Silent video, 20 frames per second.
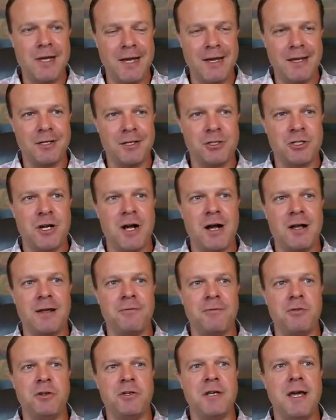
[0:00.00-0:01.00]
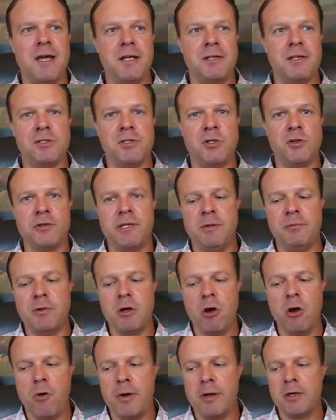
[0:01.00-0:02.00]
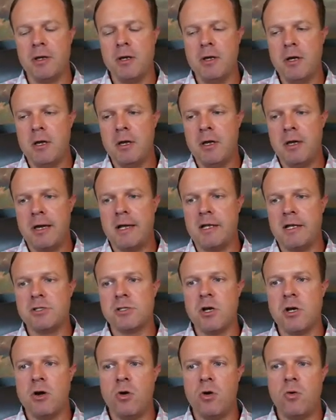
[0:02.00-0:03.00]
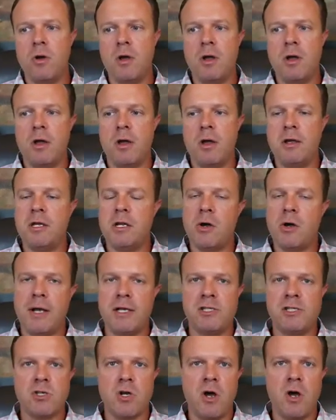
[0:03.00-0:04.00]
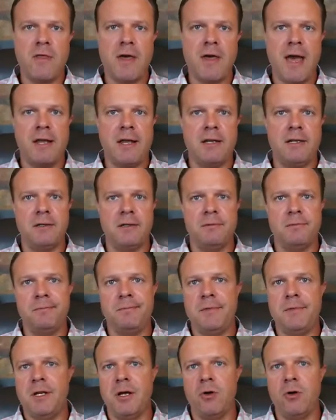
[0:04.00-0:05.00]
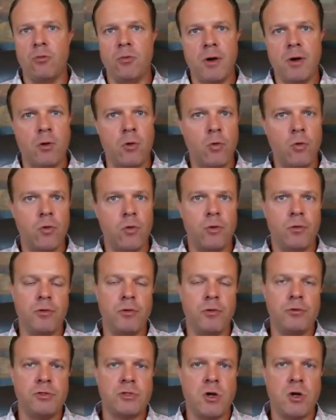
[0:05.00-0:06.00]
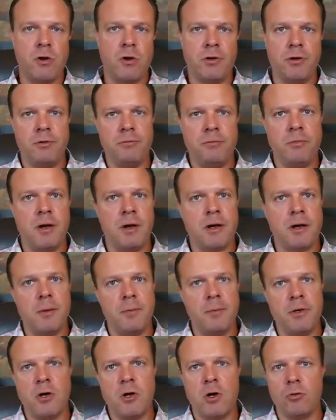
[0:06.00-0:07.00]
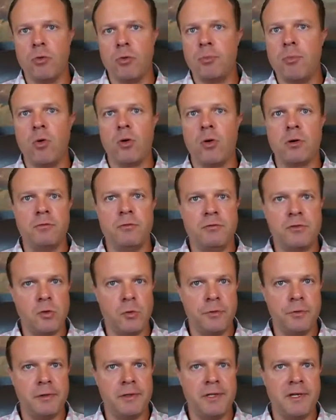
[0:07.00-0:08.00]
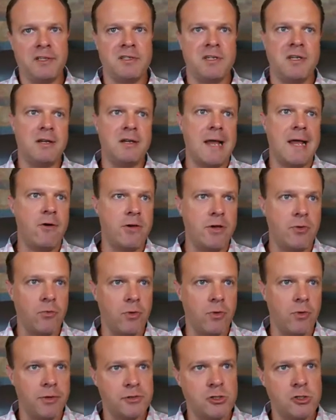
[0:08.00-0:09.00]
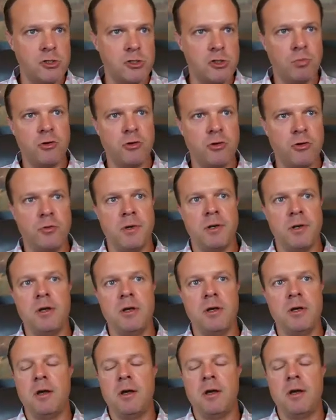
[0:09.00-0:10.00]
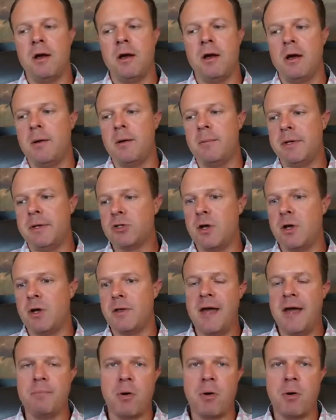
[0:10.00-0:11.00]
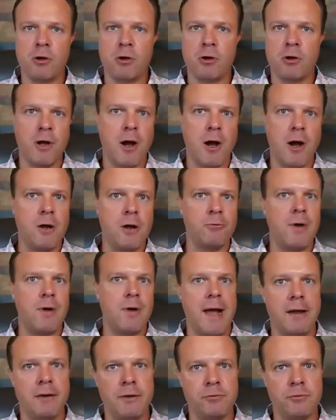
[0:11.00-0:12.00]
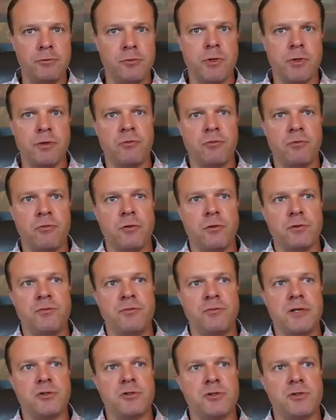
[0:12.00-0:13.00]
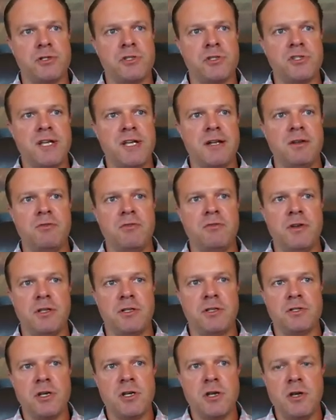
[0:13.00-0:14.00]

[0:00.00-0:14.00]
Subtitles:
get shot every day and still keep going. And so, I saw that in, Rahul, who started a company called Reportive, sold to LinkedIn. Now he runs Superhuman. I saw that in Parker Conrad. I was one of the first investors in Zenefits.